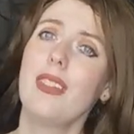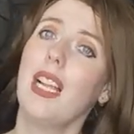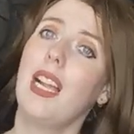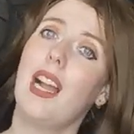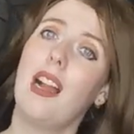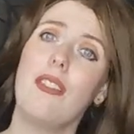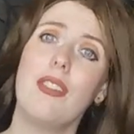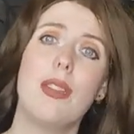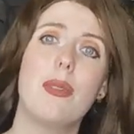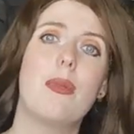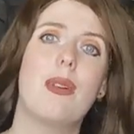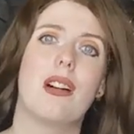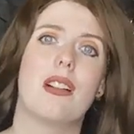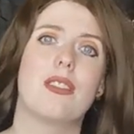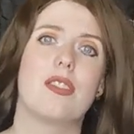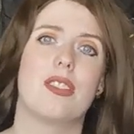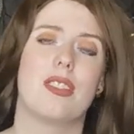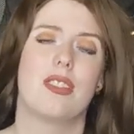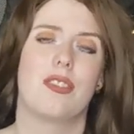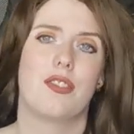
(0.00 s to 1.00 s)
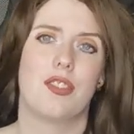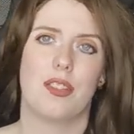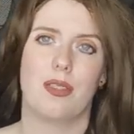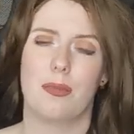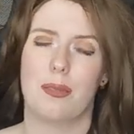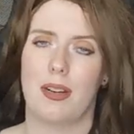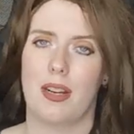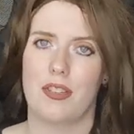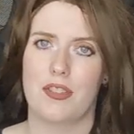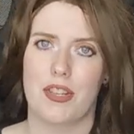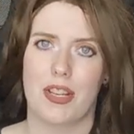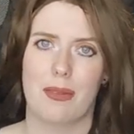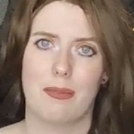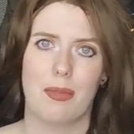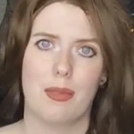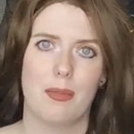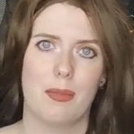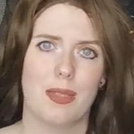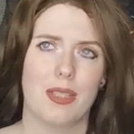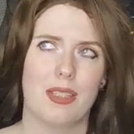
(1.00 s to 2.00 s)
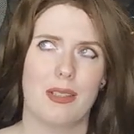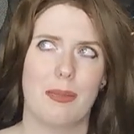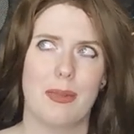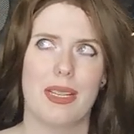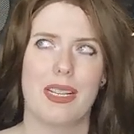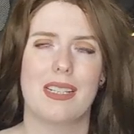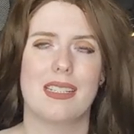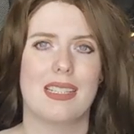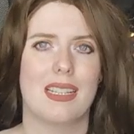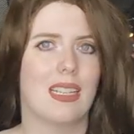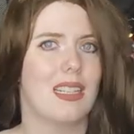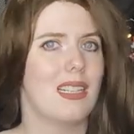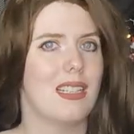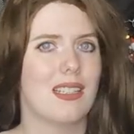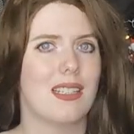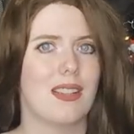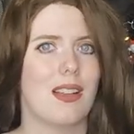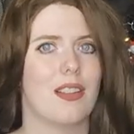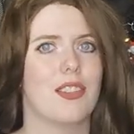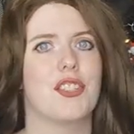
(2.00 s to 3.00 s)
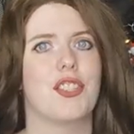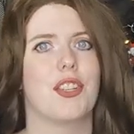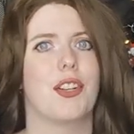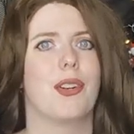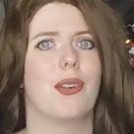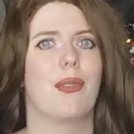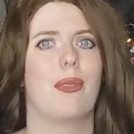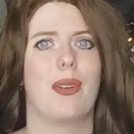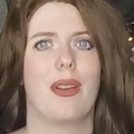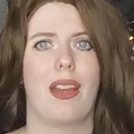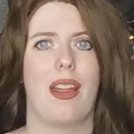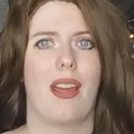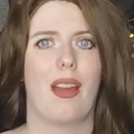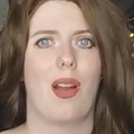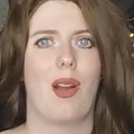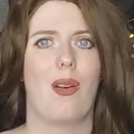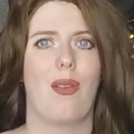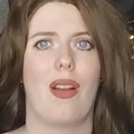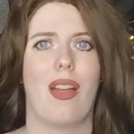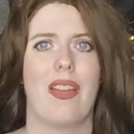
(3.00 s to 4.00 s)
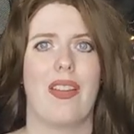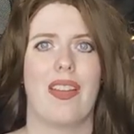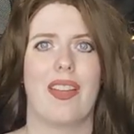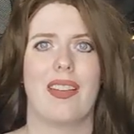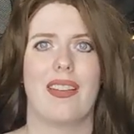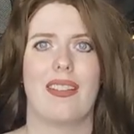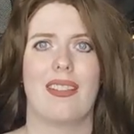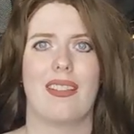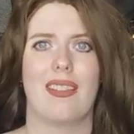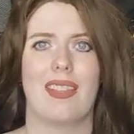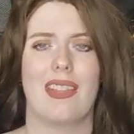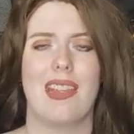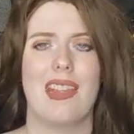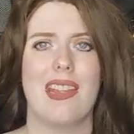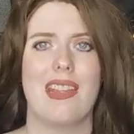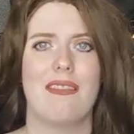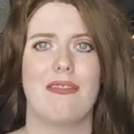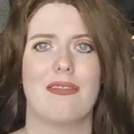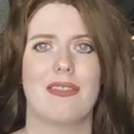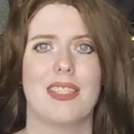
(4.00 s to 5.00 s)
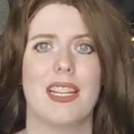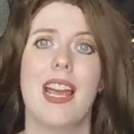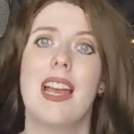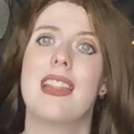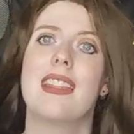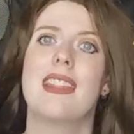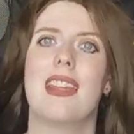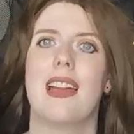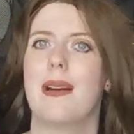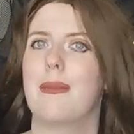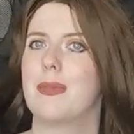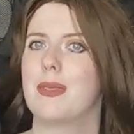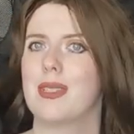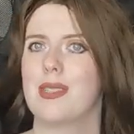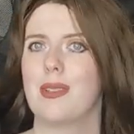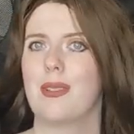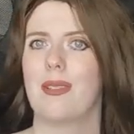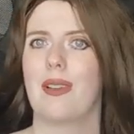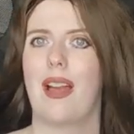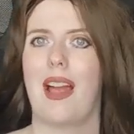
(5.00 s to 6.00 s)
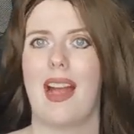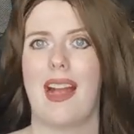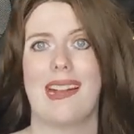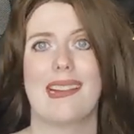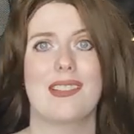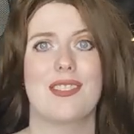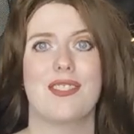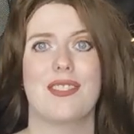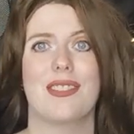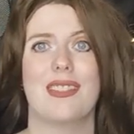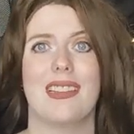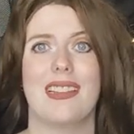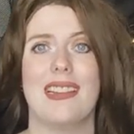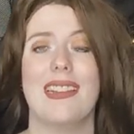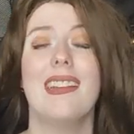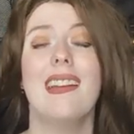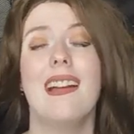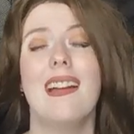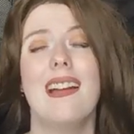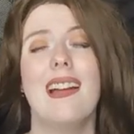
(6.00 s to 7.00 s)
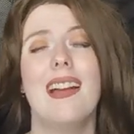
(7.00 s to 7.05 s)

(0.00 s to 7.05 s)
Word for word: have you watched the show Project Blue Book? Because that is a show now, and the 10th episode actually